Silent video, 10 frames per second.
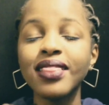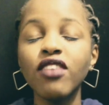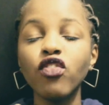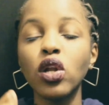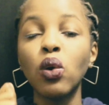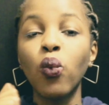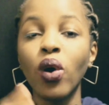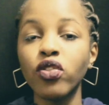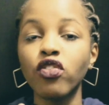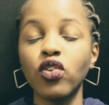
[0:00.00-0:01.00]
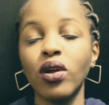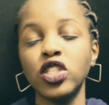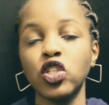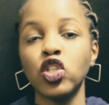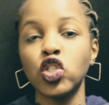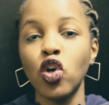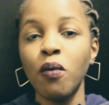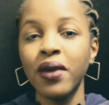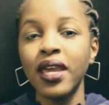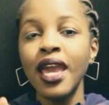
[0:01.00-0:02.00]
they've got a wealth of knowledge on the
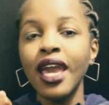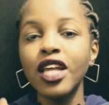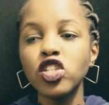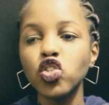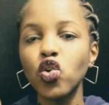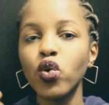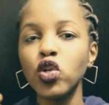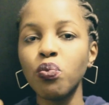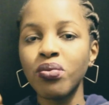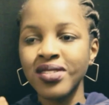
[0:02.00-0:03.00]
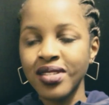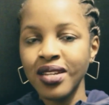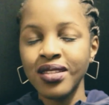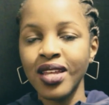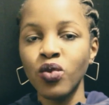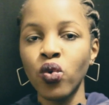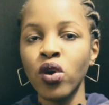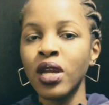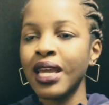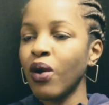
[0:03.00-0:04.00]
topic. And so when you present that
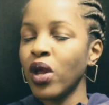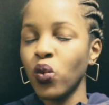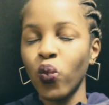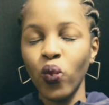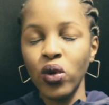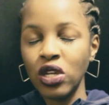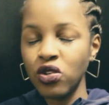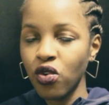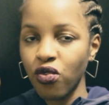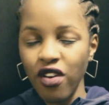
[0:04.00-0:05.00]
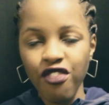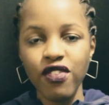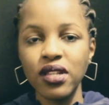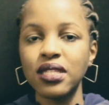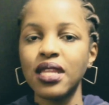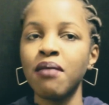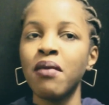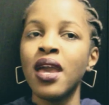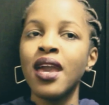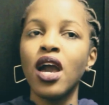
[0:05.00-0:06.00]
work and you reference them
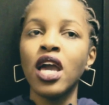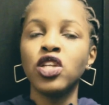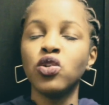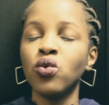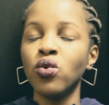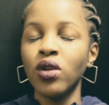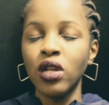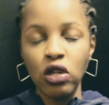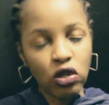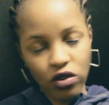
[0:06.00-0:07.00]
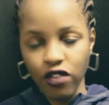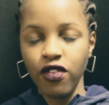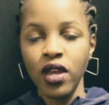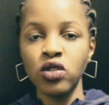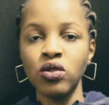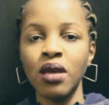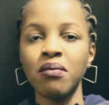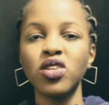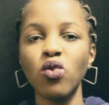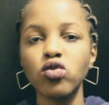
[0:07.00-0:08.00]
and you refer to them,
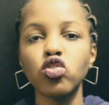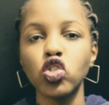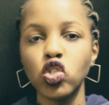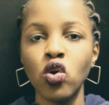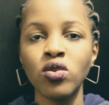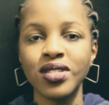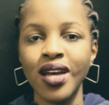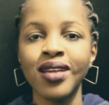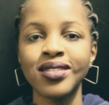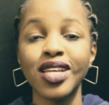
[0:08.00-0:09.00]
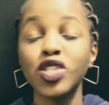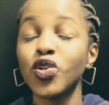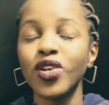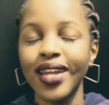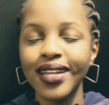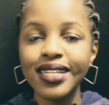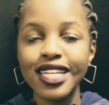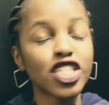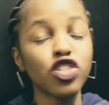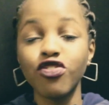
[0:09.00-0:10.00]
it also shows signs that you're an
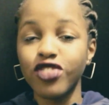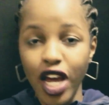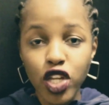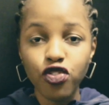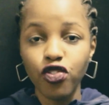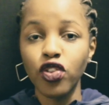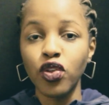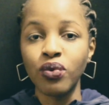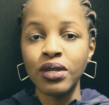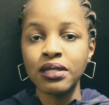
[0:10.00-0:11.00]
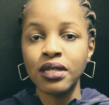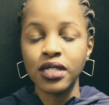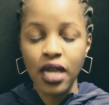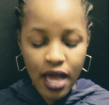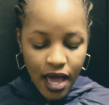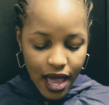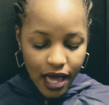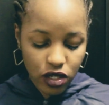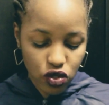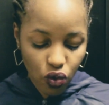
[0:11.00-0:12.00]
intellect, you've done further research
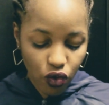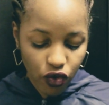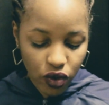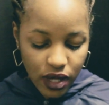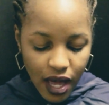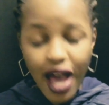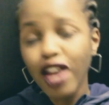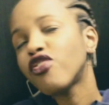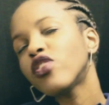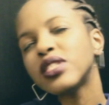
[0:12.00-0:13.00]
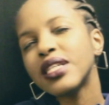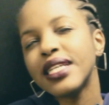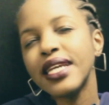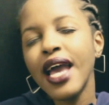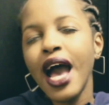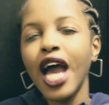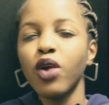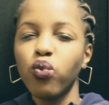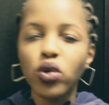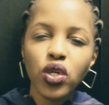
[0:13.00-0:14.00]
and so forth. Unfortunately,
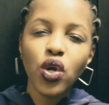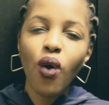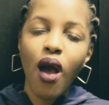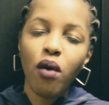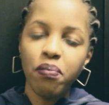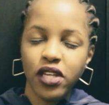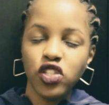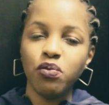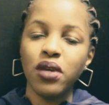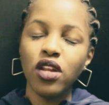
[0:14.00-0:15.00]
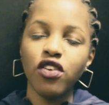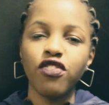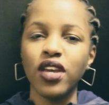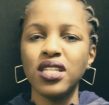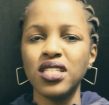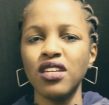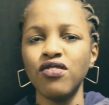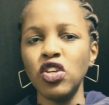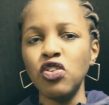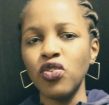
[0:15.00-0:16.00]
I wouldn't know how best to be
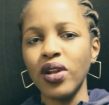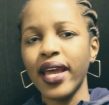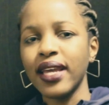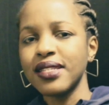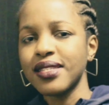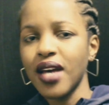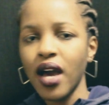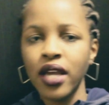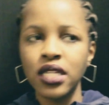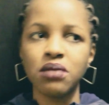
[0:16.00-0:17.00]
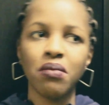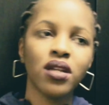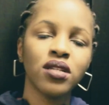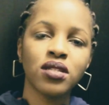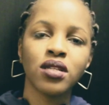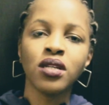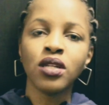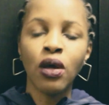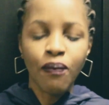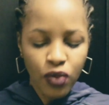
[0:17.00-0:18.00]
innovative if you're like in science,
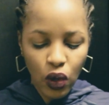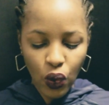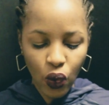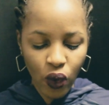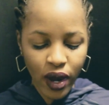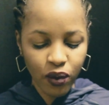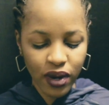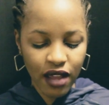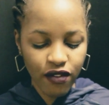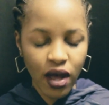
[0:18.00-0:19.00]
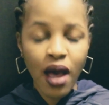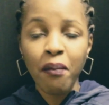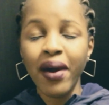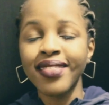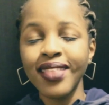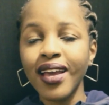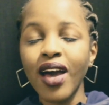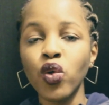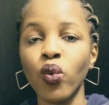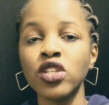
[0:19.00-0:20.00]
medicine, law and whatever, but I think
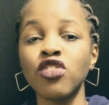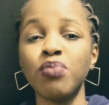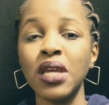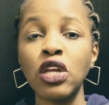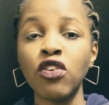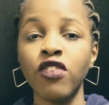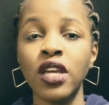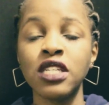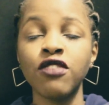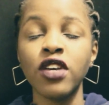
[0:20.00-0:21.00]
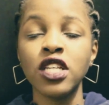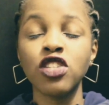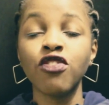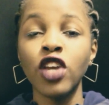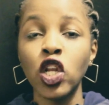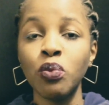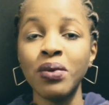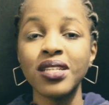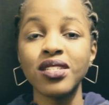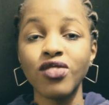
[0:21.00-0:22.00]
other ways of being innovative is
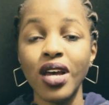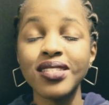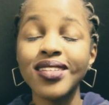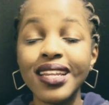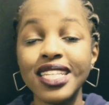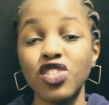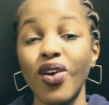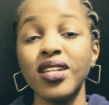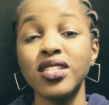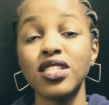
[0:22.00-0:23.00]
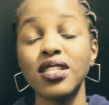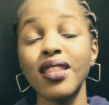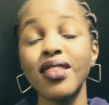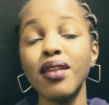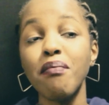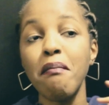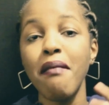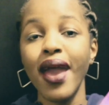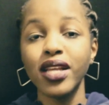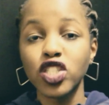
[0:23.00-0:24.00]
developing study strategies that
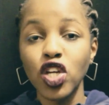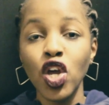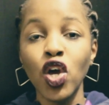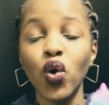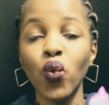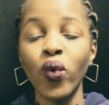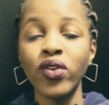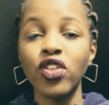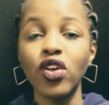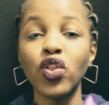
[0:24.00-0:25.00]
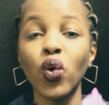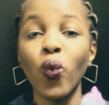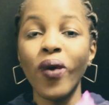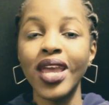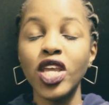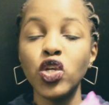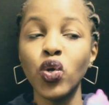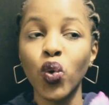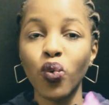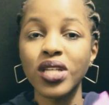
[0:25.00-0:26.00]
match with the way
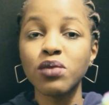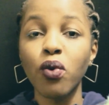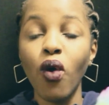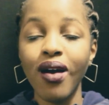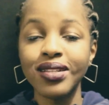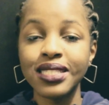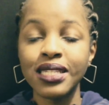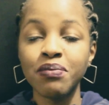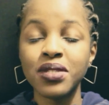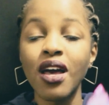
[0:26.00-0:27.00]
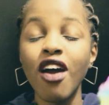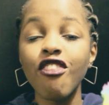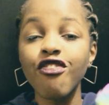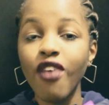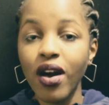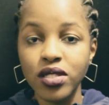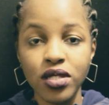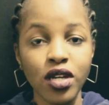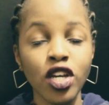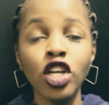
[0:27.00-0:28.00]
you grasp concepts
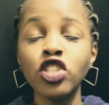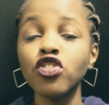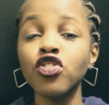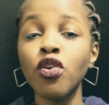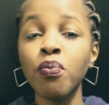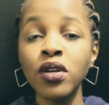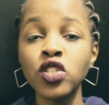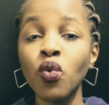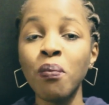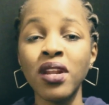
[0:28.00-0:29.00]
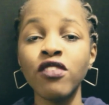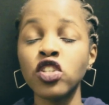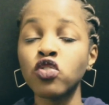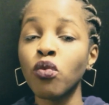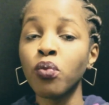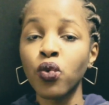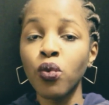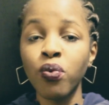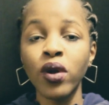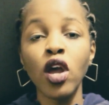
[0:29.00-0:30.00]
faster. So if you're a person who benefits from
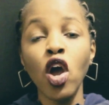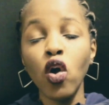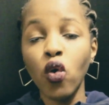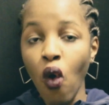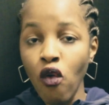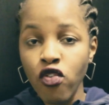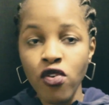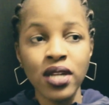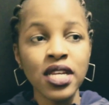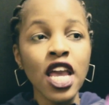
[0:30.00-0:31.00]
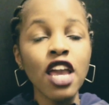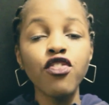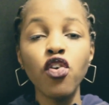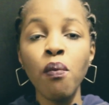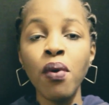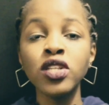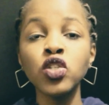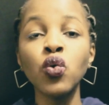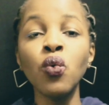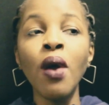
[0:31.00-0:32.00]
group work, go for it. If you're a person
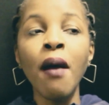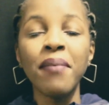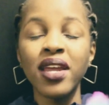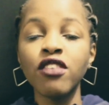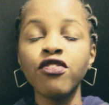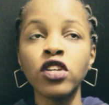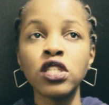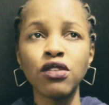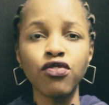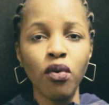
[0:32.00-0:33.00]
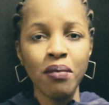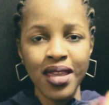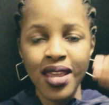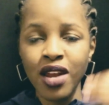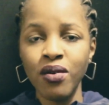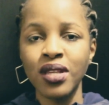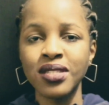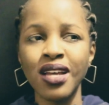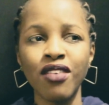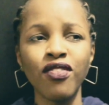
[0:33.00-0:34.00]
who benefits from hearing
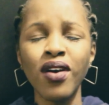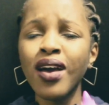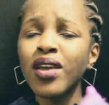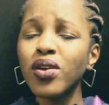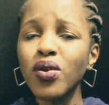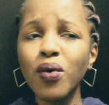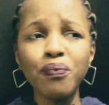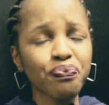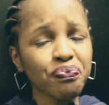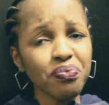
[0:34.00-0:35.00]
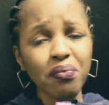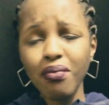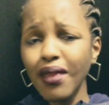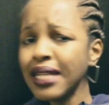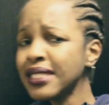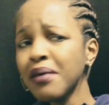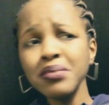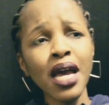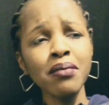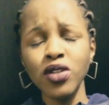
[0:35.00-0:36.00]
stuff, you know,
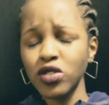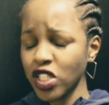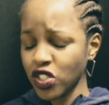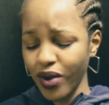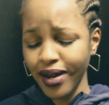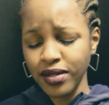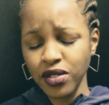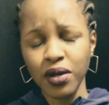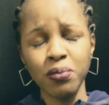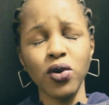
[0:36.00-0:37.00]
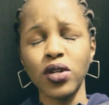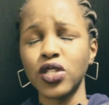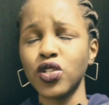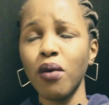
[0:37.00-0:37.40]
sometimes I'll just write a script on a